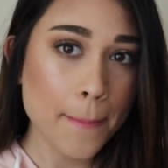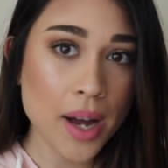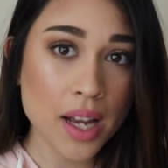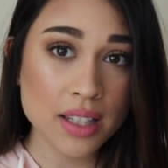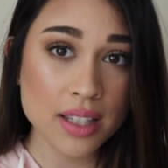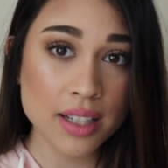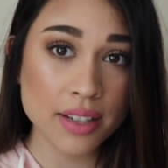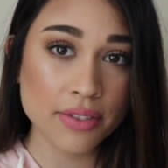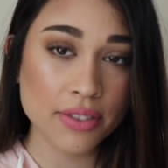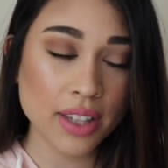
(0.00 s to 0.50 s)

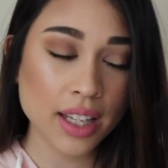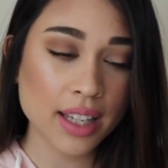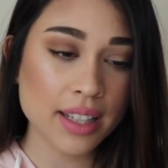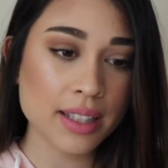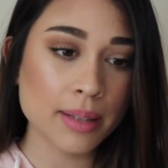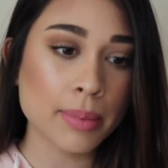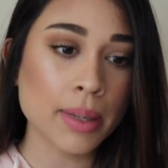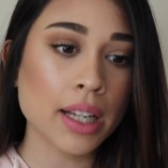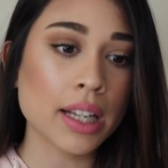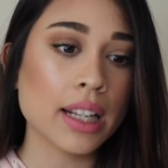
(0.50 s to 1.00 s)
positive
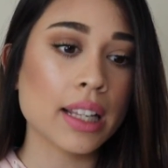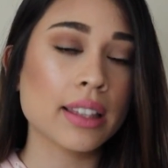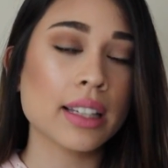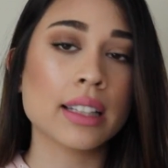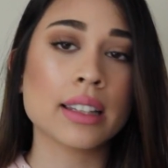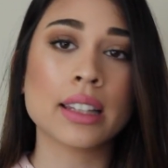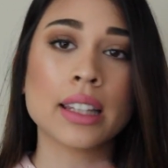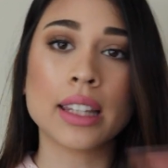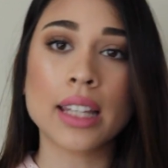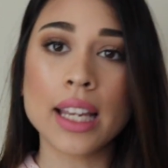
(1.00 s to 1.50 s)
things about it,
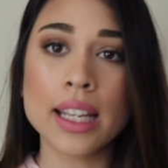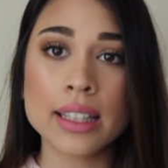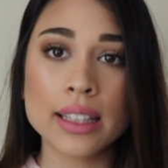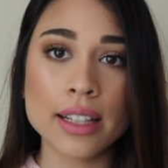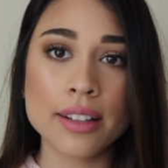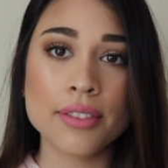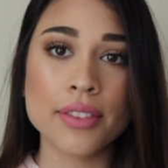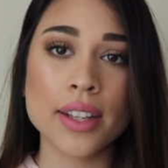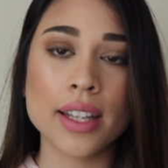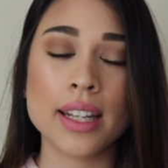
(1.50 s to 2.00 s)
that they
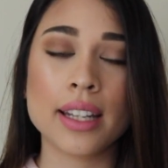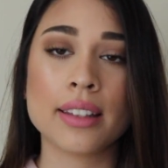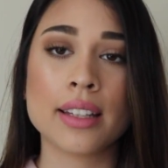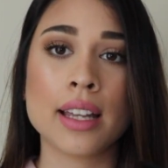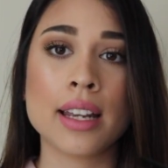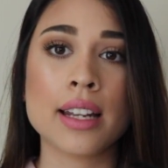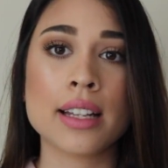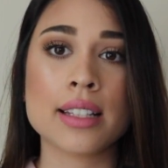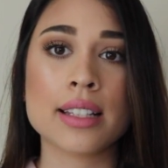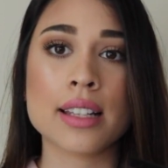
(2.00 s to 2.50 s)
love it and
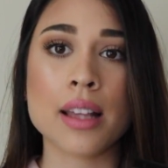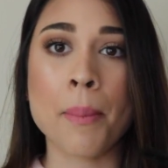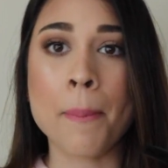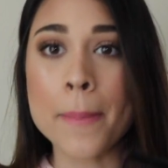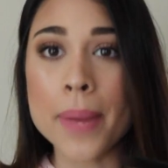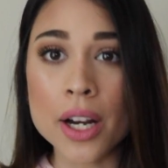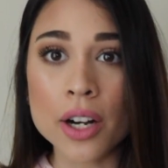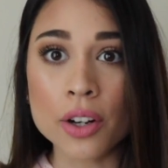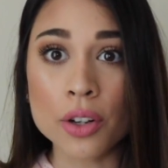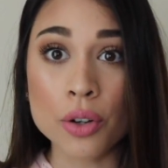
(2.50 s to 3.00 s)
that it's a
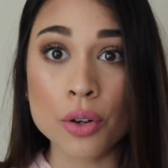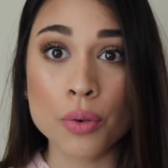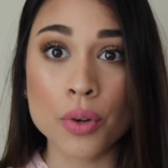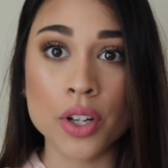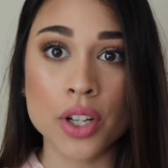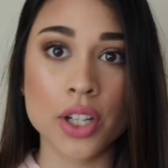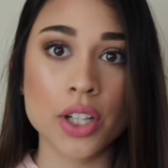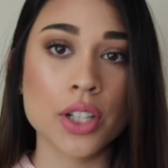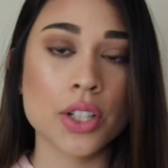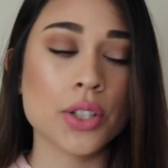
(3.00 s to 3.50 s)
miracle
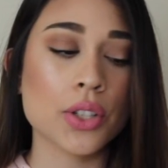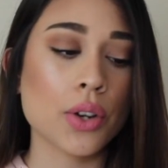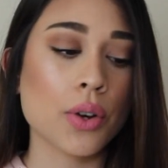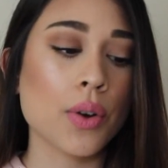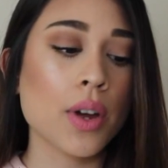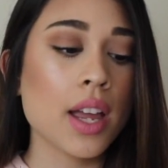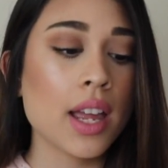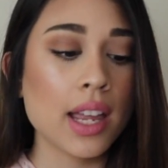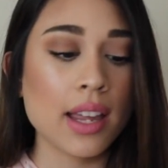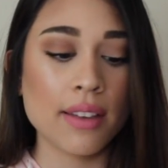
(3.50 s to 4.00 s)
worker.
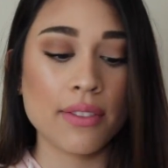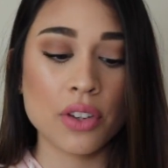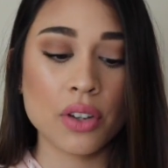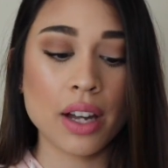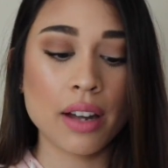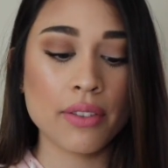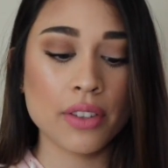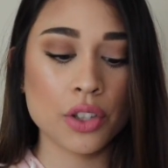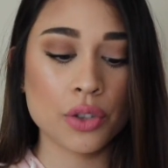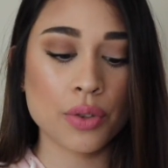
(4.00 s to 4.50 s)
So if you
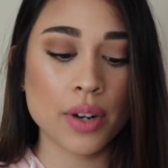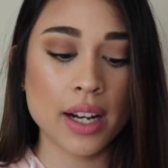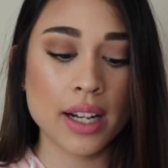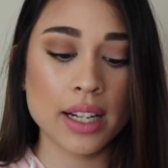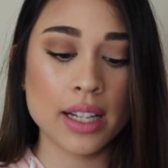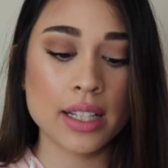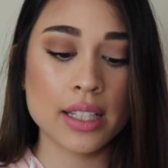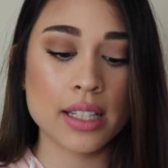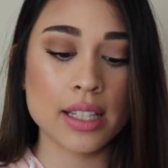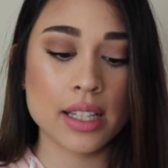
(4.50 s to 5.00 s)
haven't tried
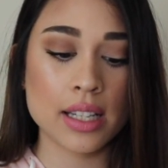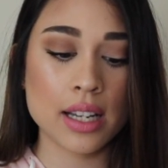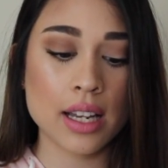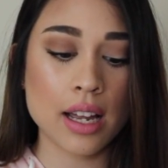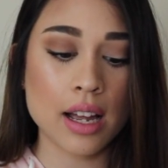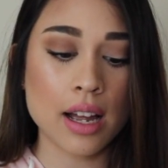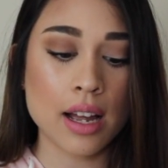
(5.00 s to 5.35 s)
it,